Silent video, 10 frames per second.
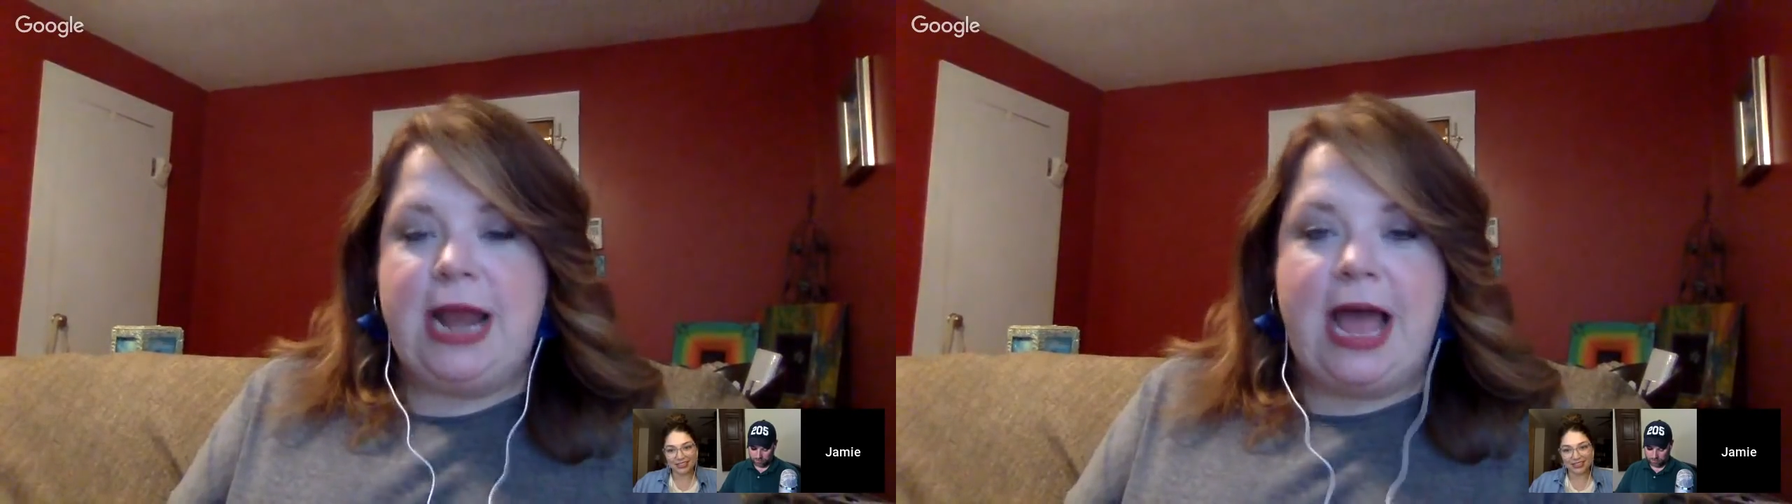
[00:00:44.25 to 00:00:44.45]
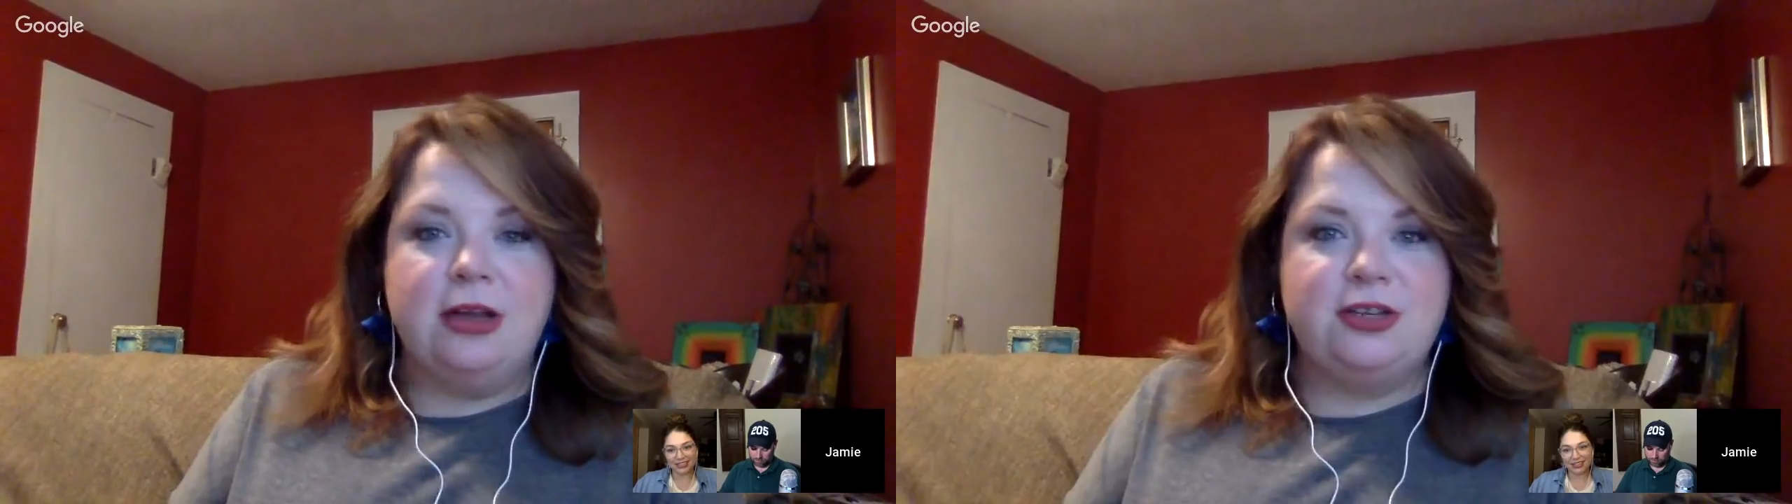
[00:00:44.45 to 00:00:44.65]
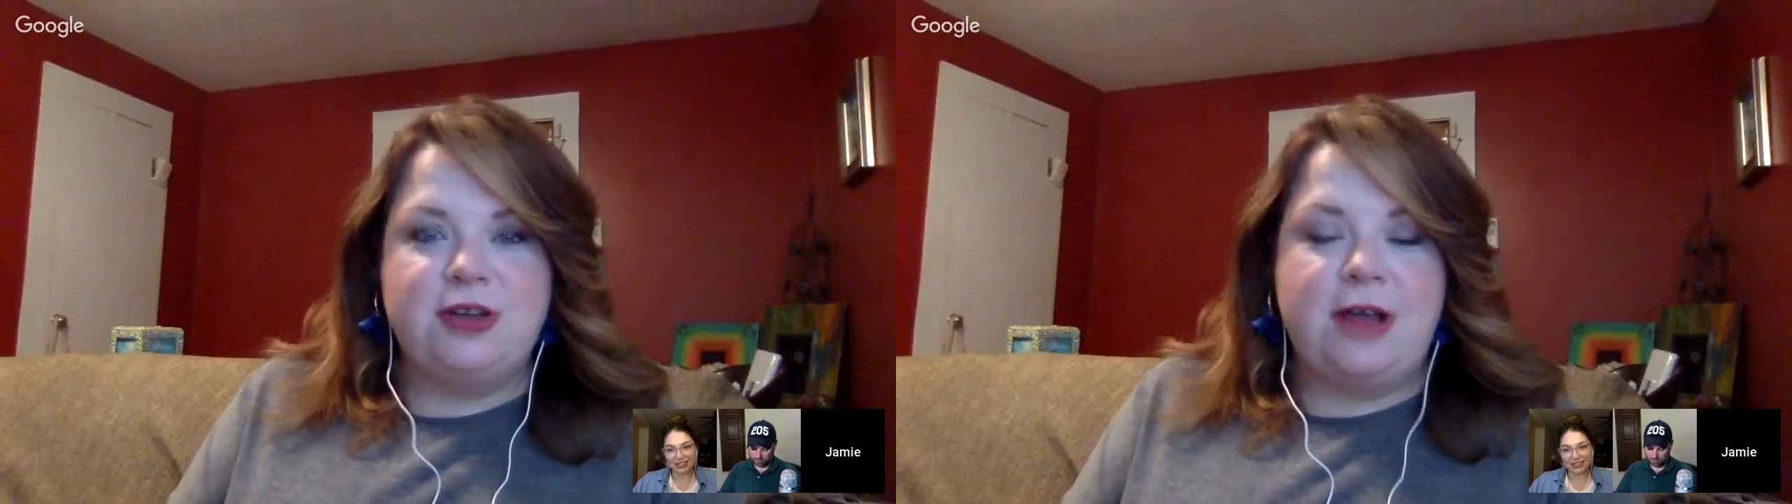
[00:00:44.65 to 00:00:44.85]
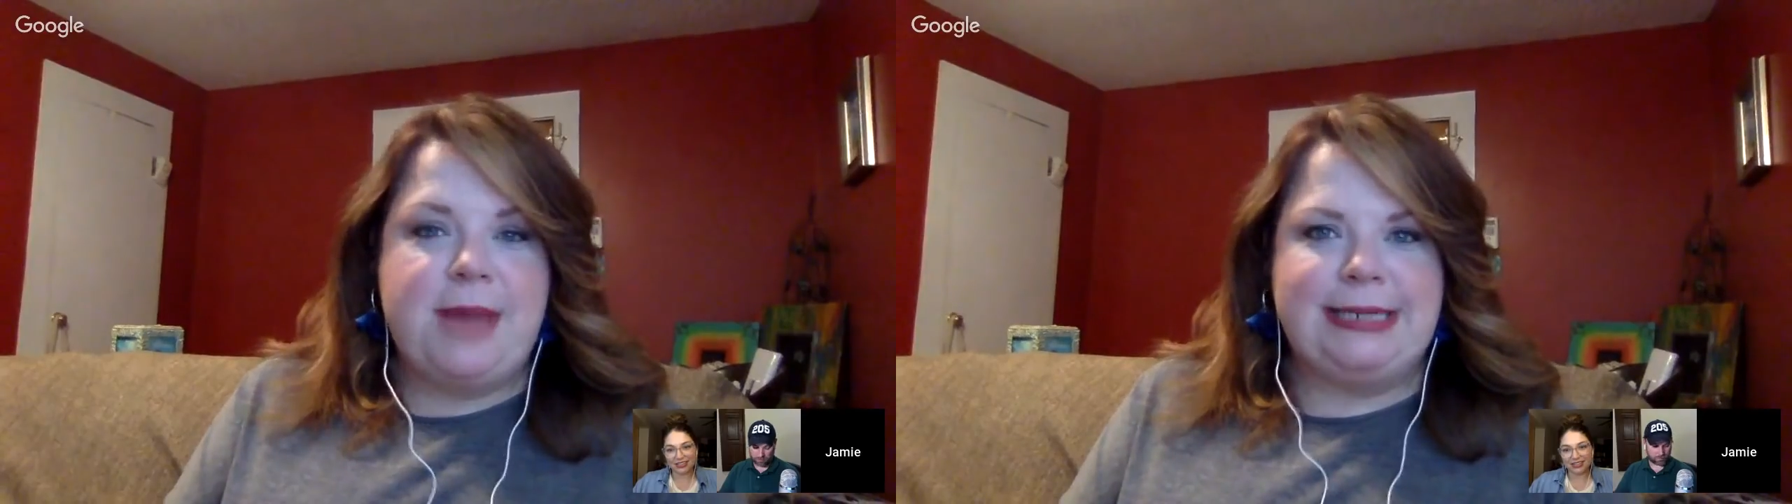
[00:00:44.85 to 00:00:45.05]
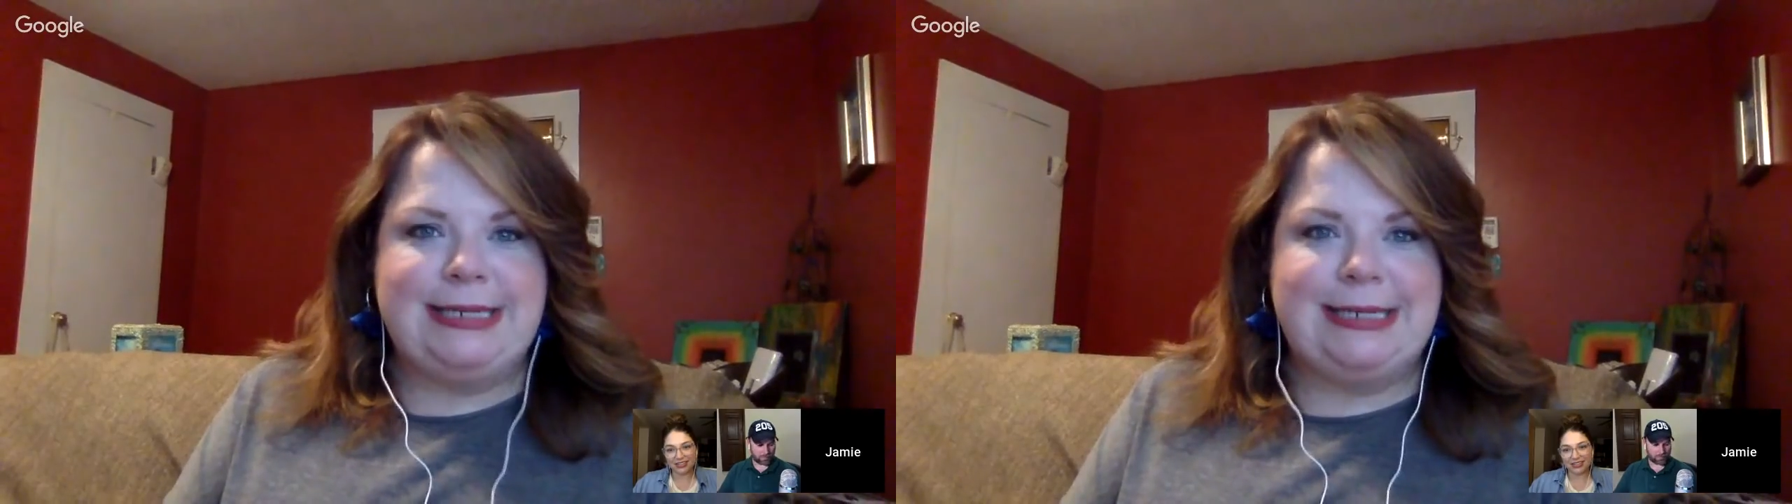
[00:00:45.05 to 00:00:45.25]
out and drive
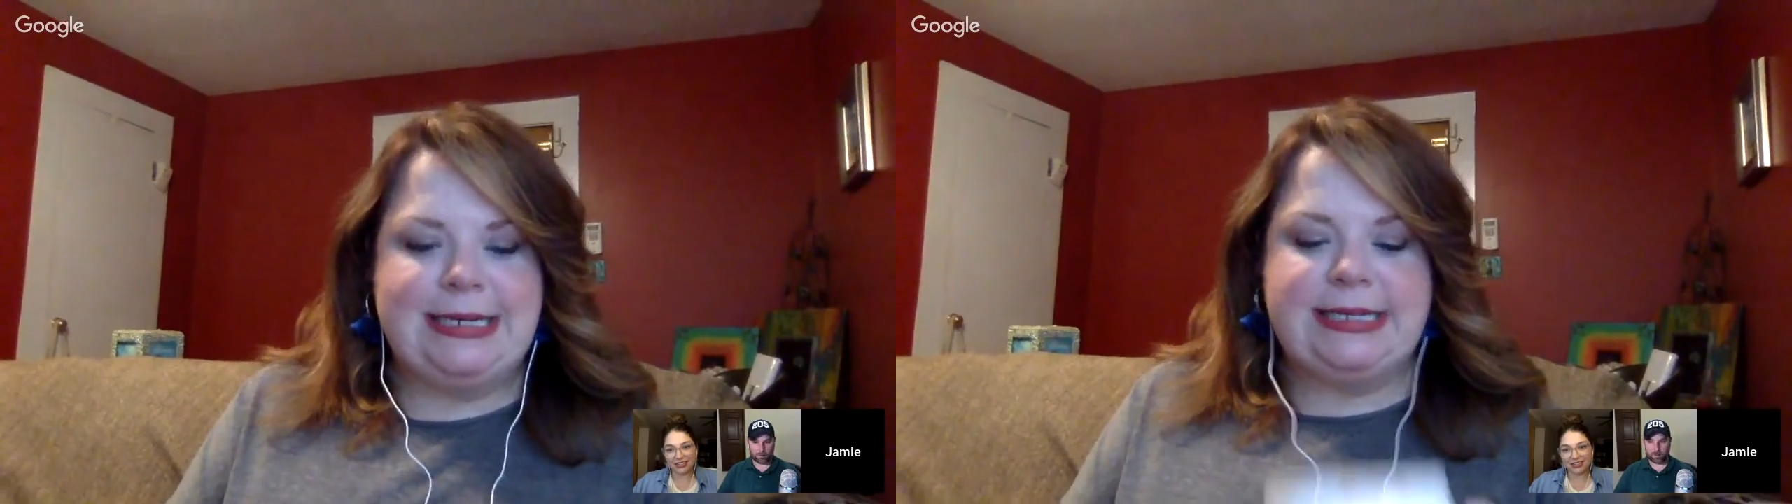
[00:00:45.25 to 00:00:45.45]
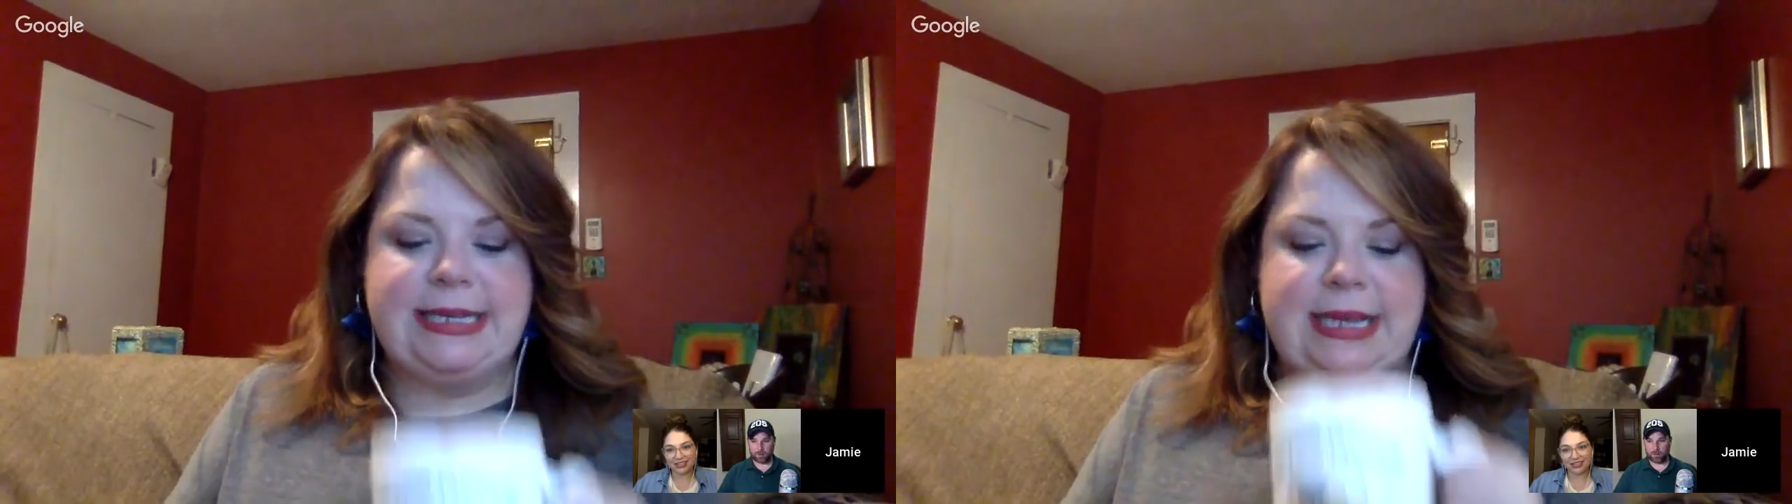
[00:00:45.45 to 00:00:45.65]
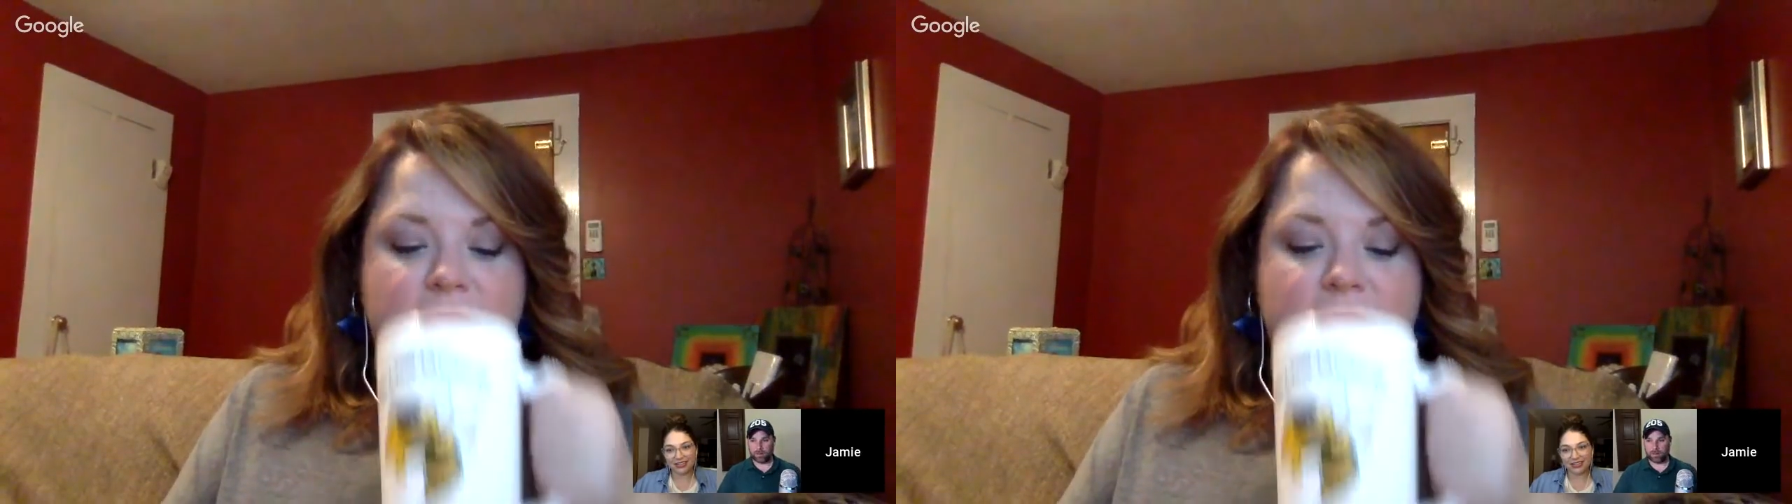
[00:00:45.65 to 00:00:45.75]
back to Tennessee.